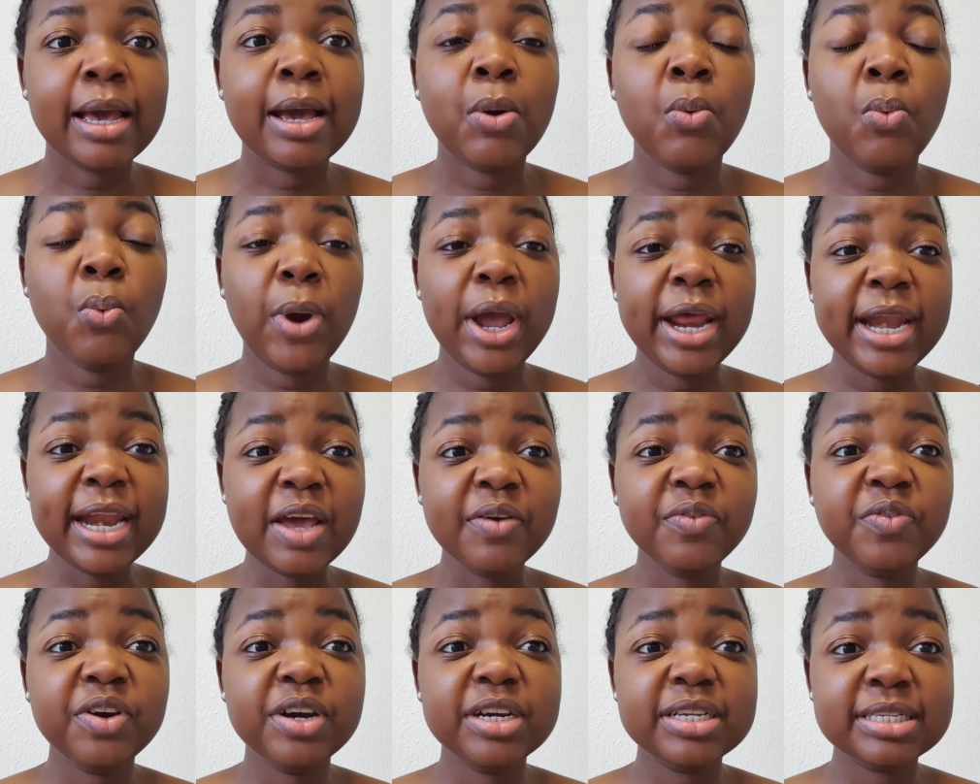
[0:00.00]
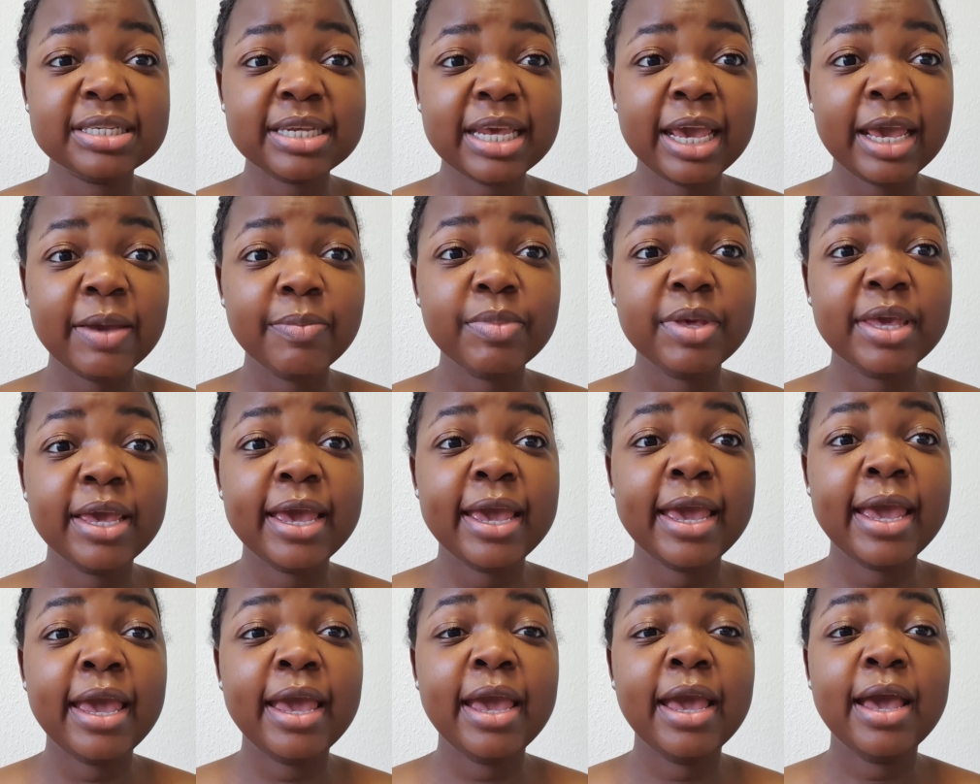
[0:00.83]
When I first came
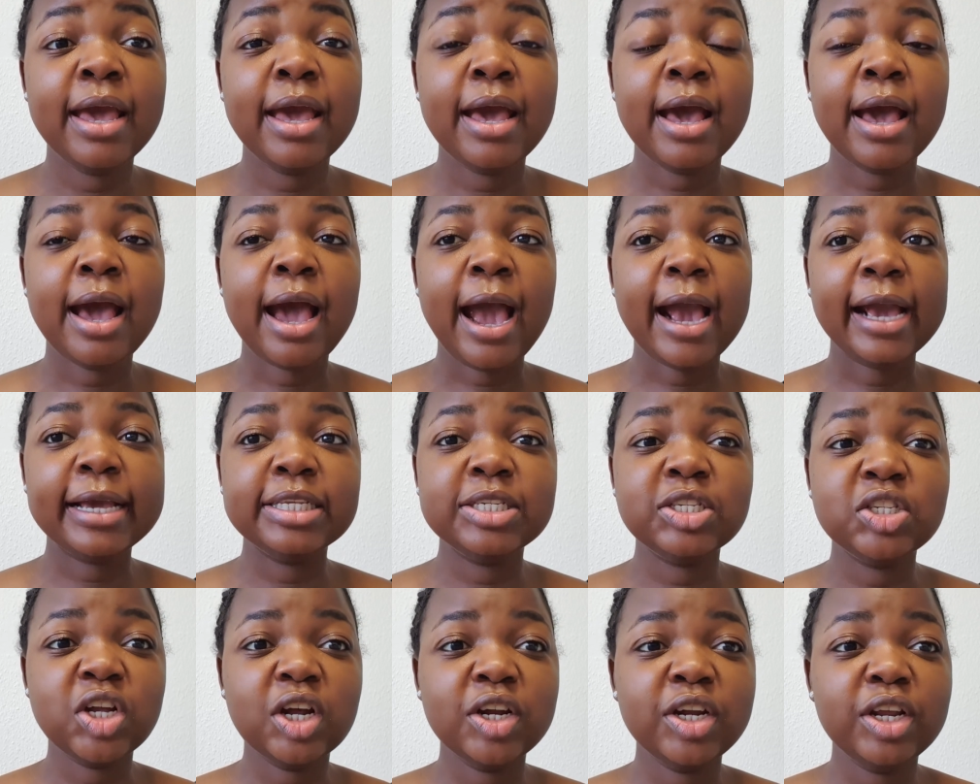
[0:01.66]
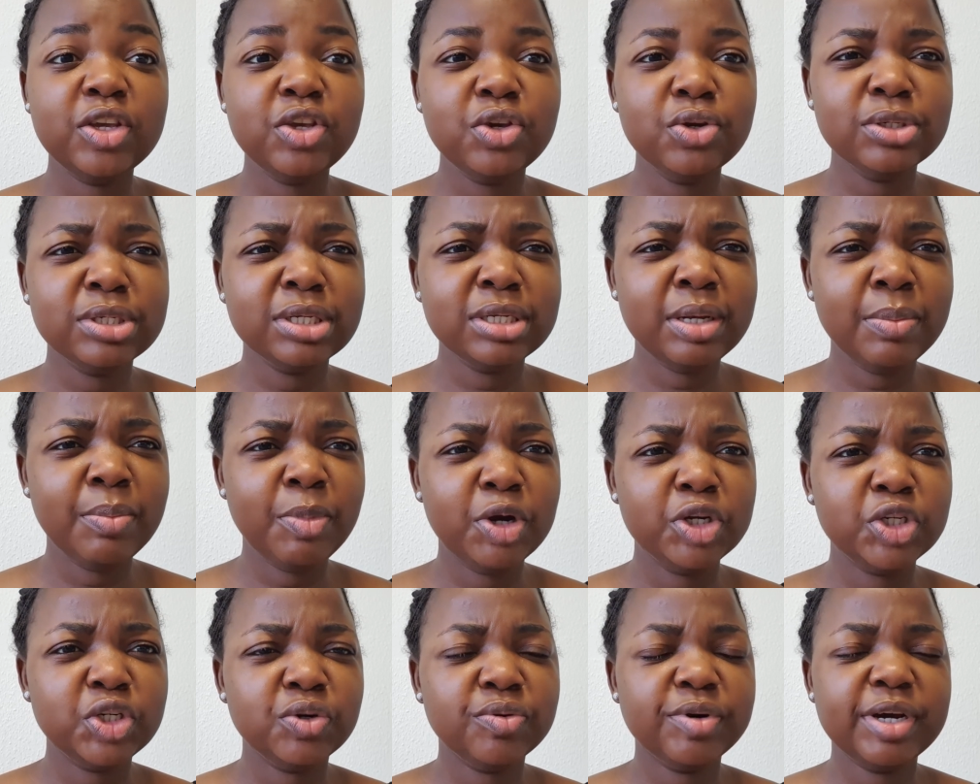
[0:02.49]
here, I started using a
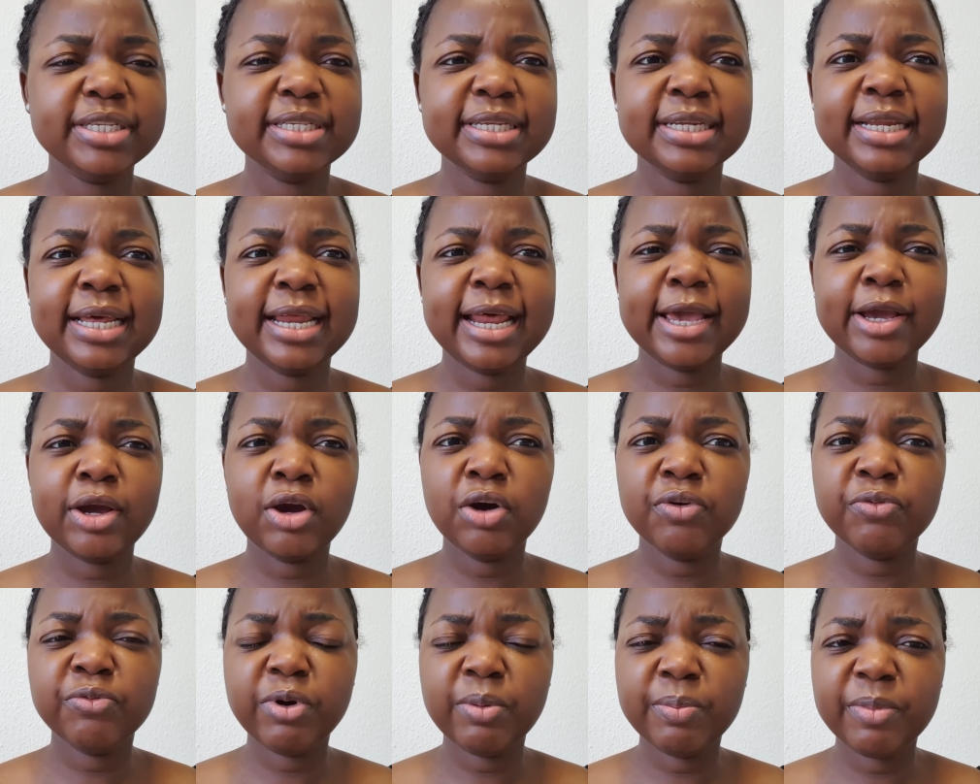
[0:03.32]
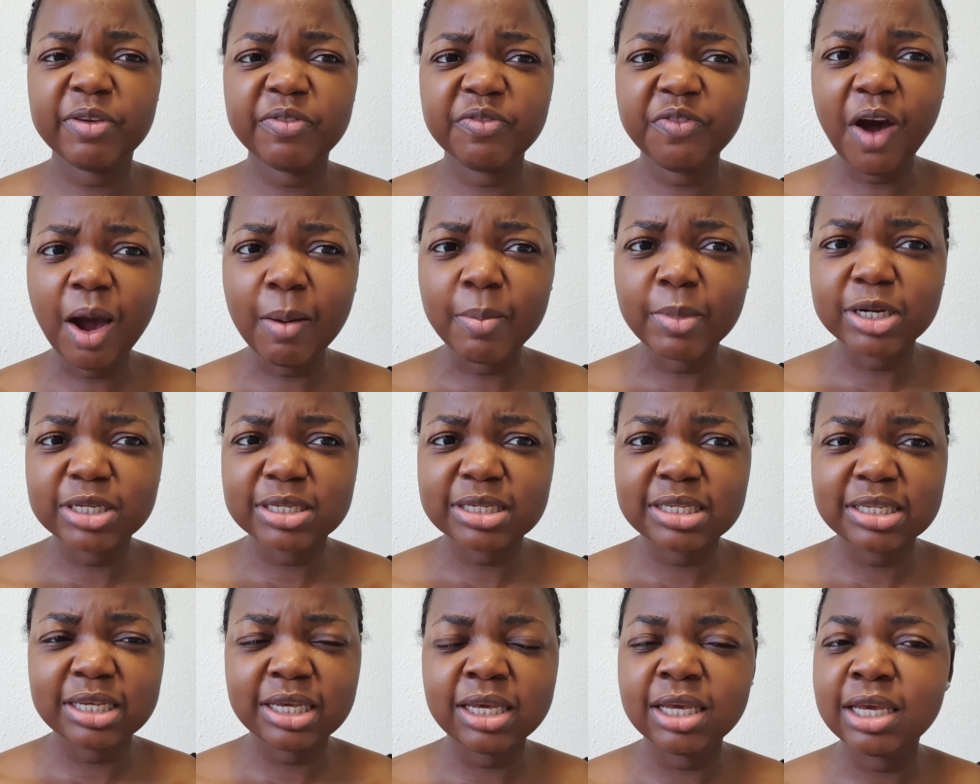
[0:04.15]
moisturizer that I got from a
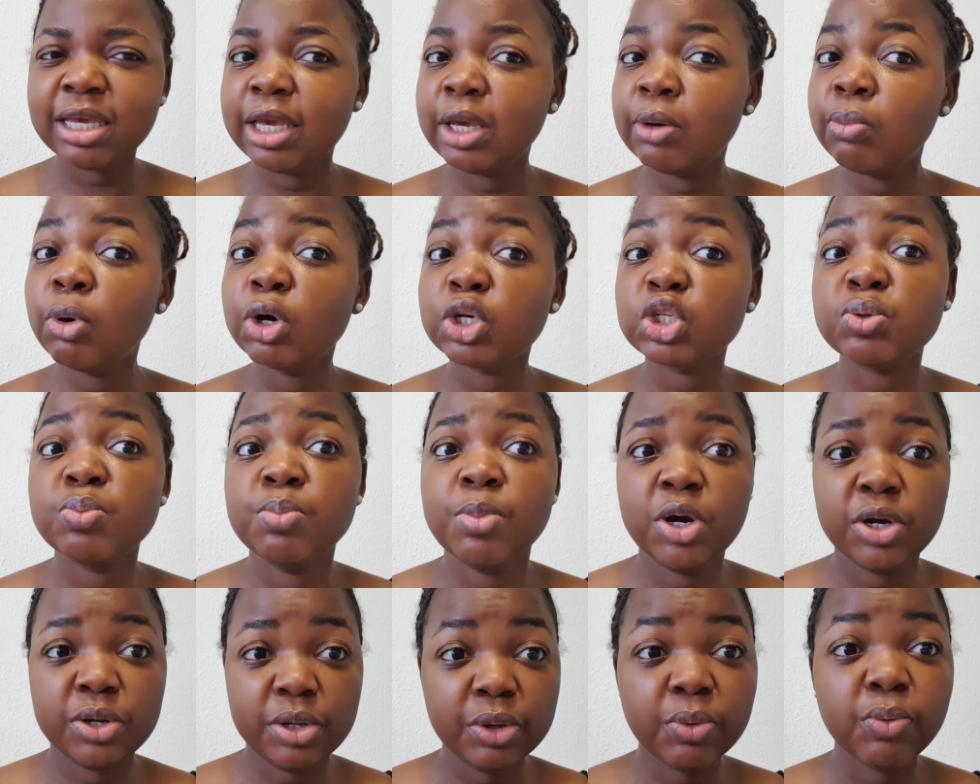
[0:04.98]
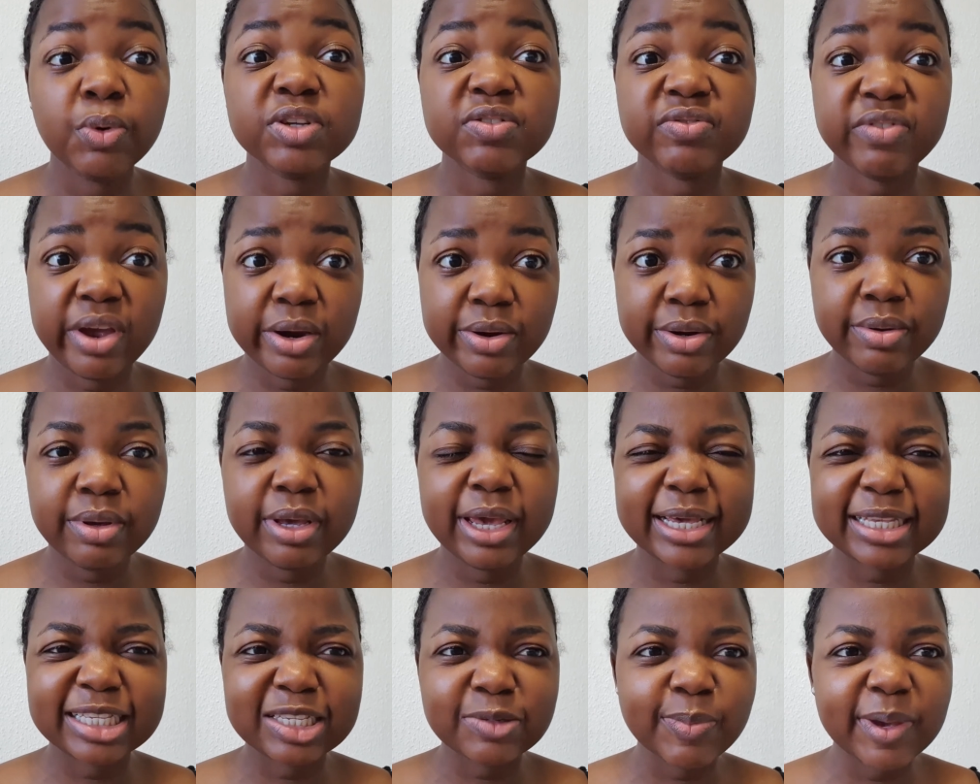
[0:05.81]
pharmacy. It was very
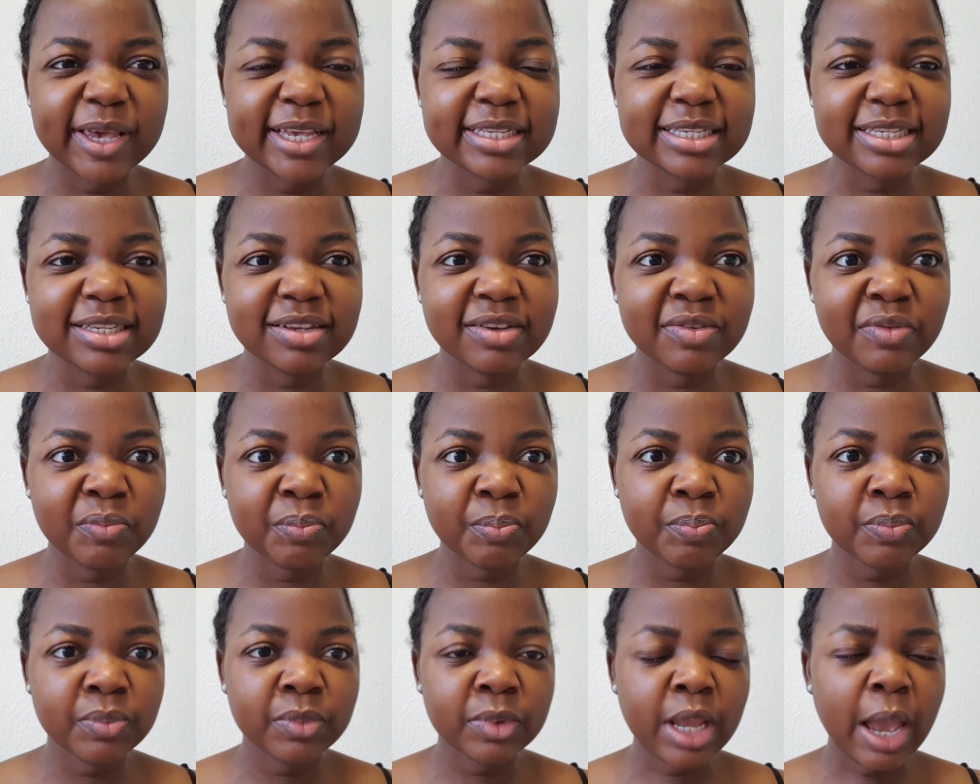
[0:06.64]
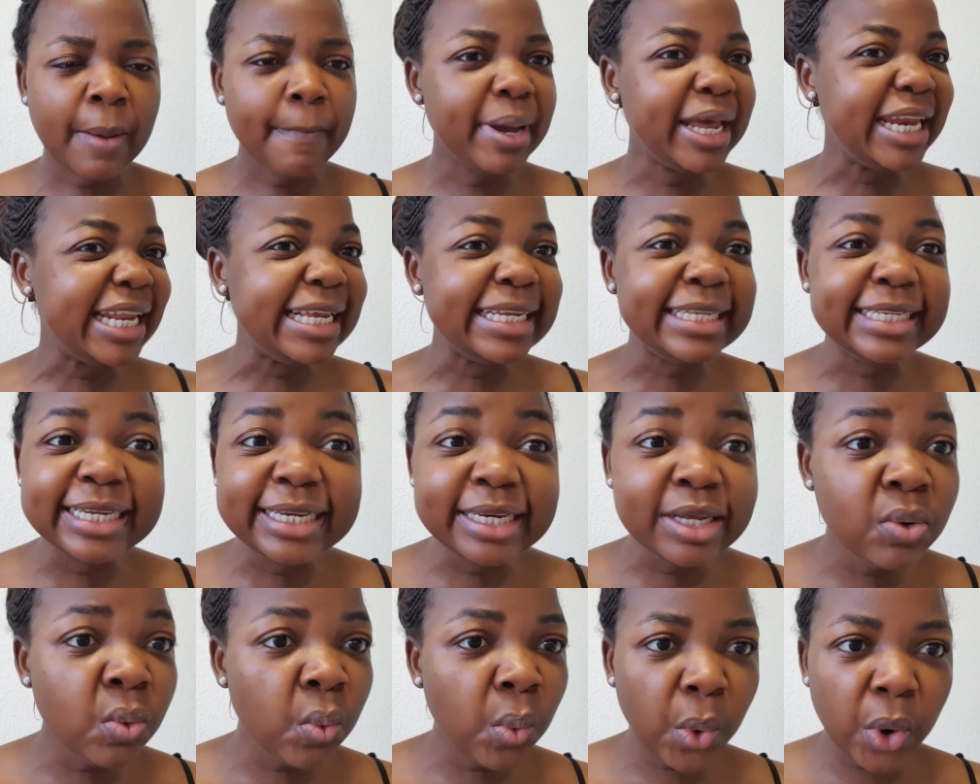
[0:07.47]
expensive. But it
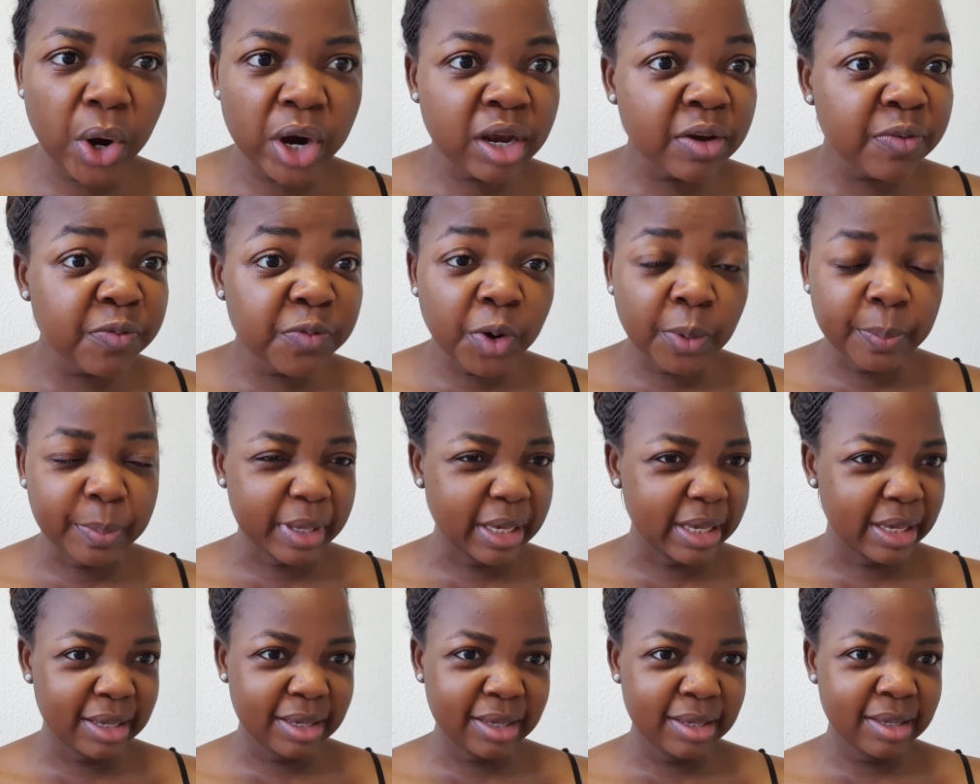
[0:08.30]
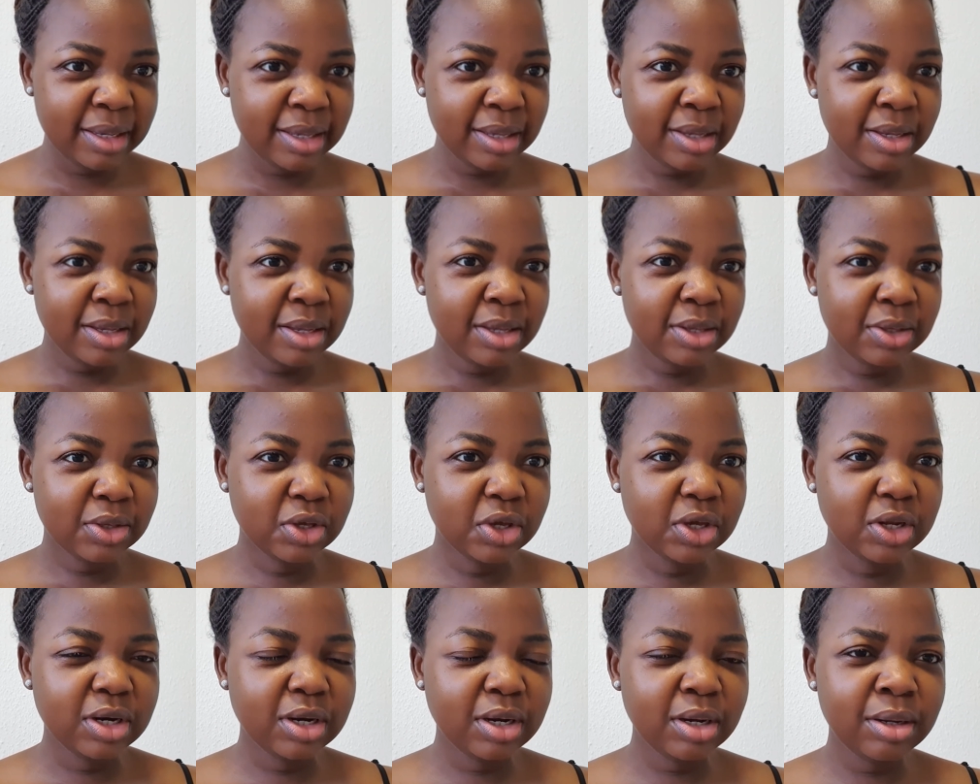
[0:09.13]
didn't work for me,
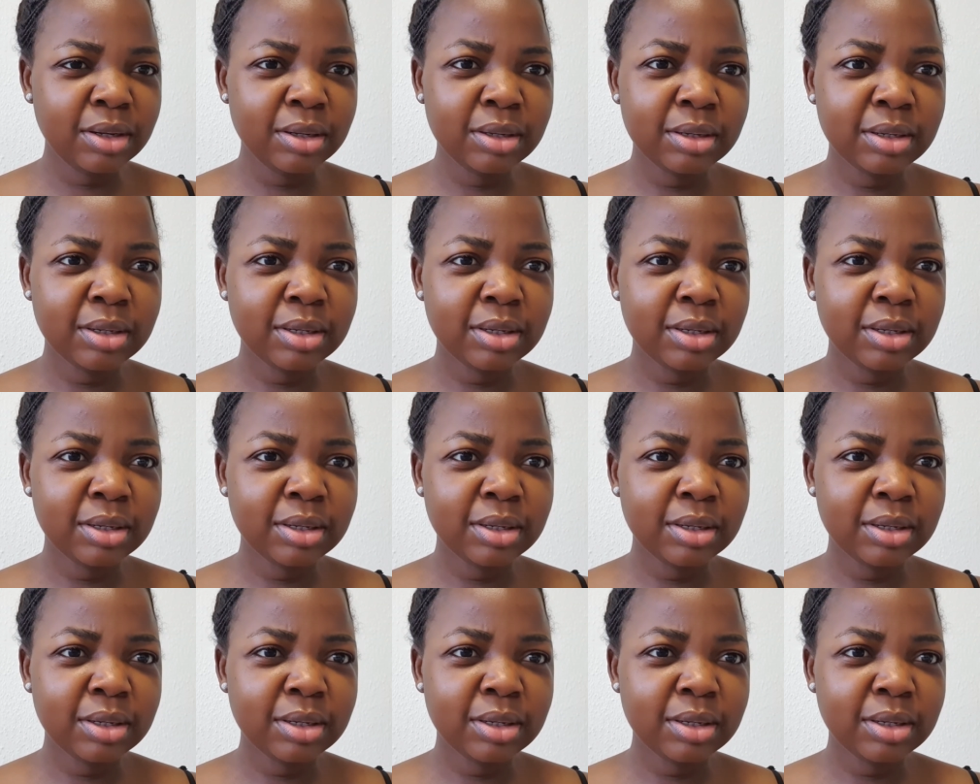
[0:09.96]
you know?